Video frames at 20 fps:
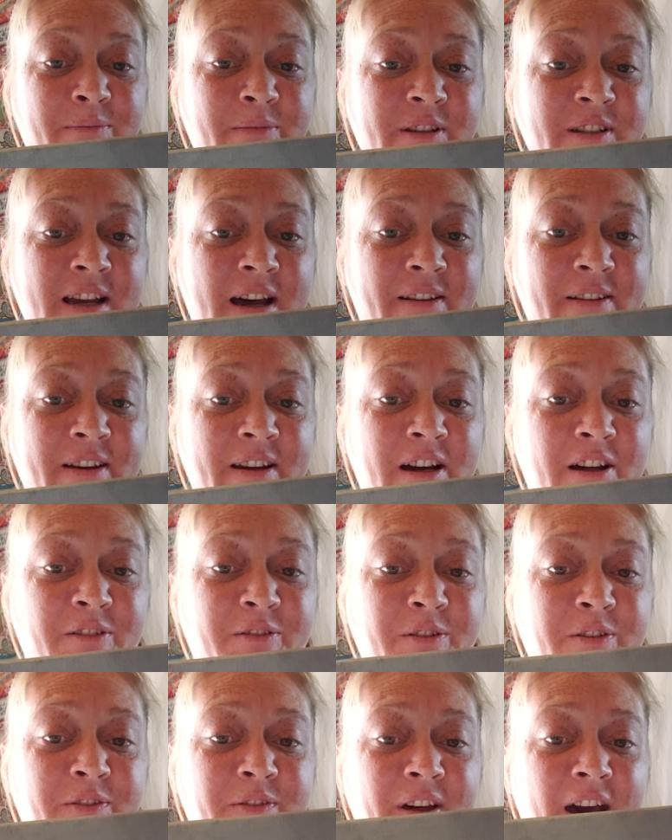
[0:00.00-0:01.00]
metallic
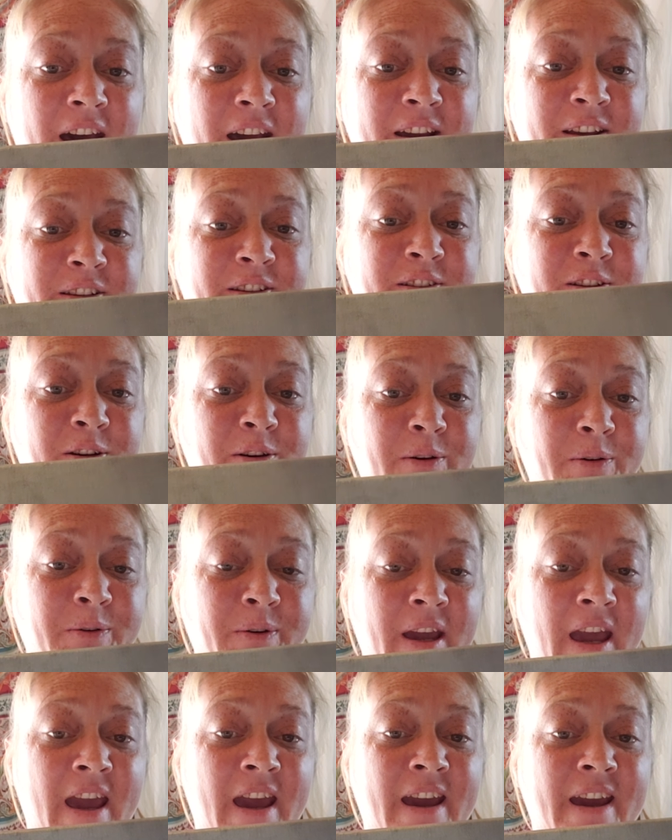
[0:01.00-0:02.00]
color, that is
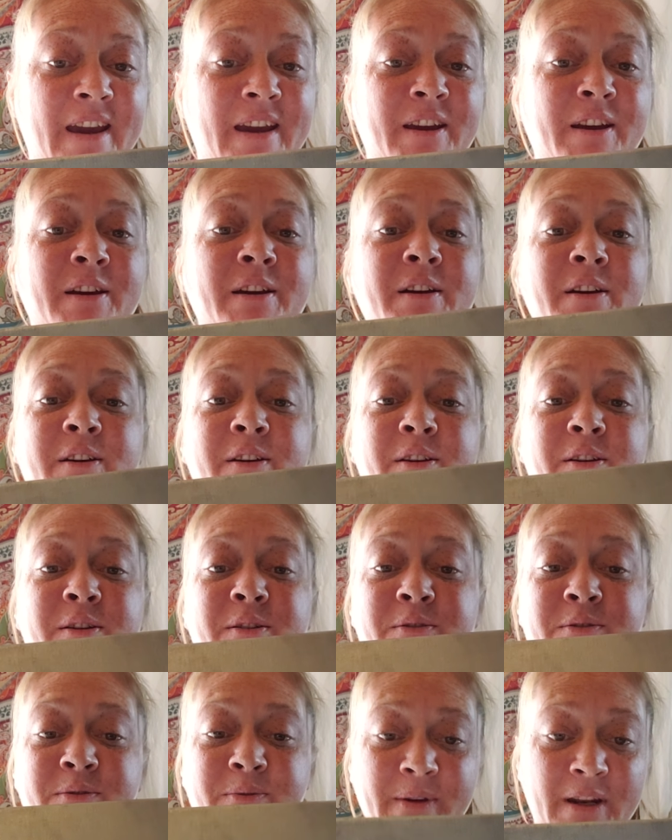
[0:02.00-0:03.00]
okay.
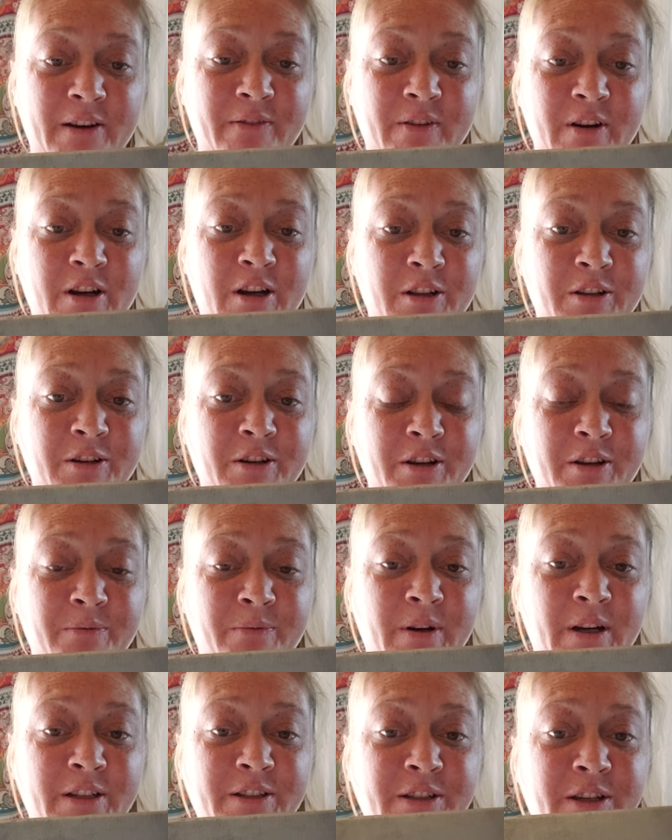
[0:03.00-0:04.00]
Use whatever color you
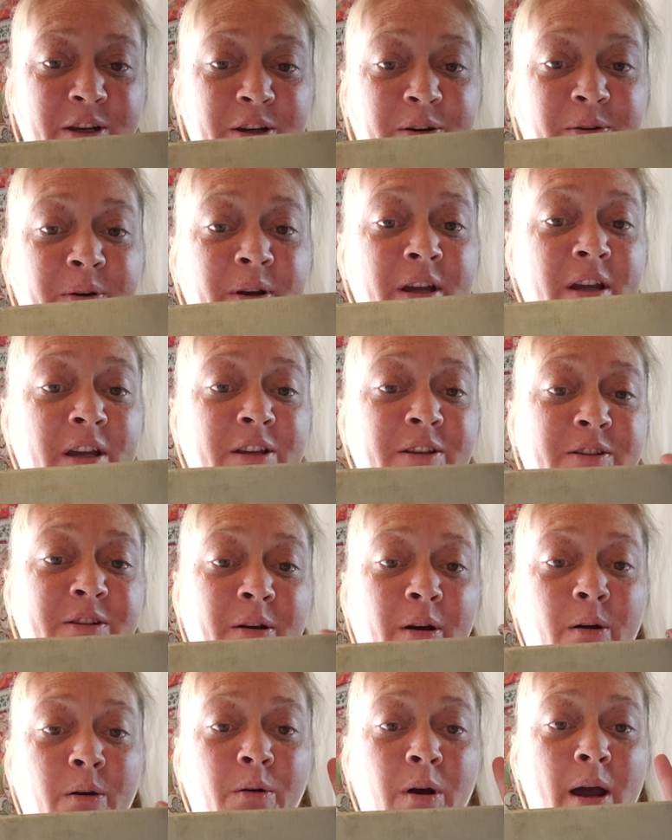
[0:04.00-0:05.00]
want to.
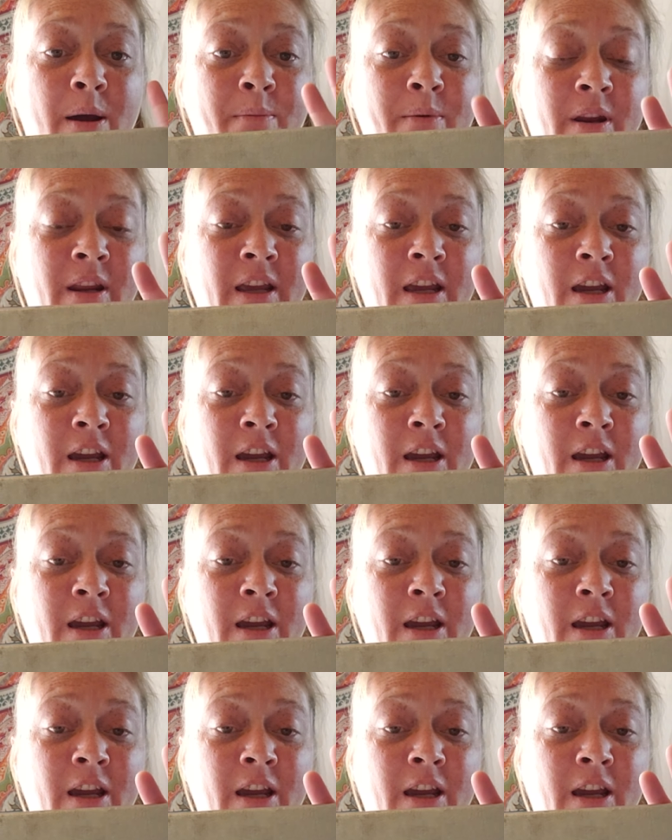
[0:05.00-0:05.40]
So I'm going to